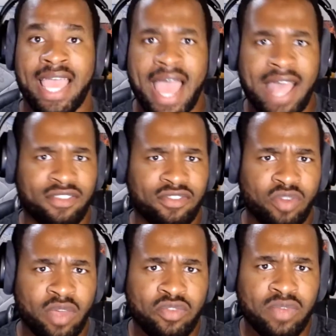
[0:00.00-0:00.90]
And
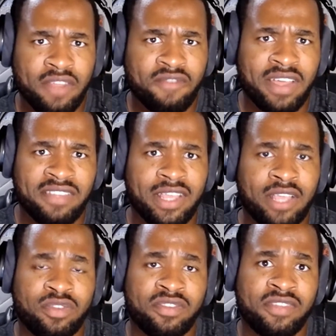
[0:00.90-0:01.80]
so it's really
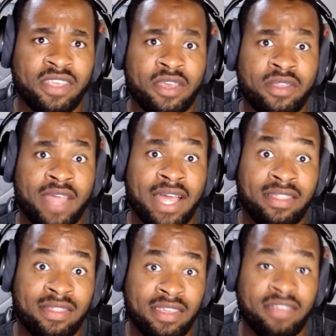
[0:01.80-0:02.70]
fascinating to see
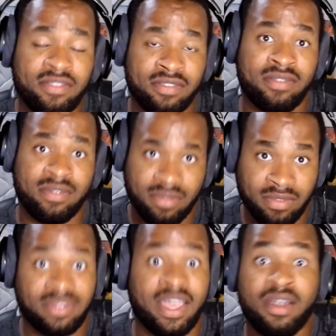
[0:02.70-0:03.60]
that this
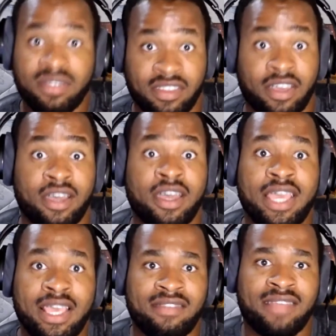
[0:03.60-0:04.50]
delta
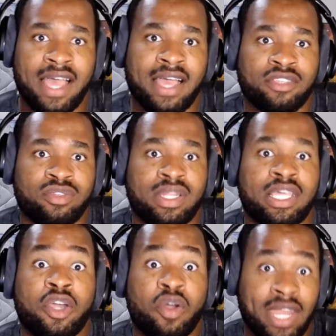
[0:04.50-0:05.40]
is
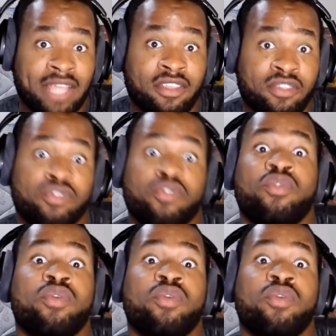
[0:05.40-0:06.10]
actually connected to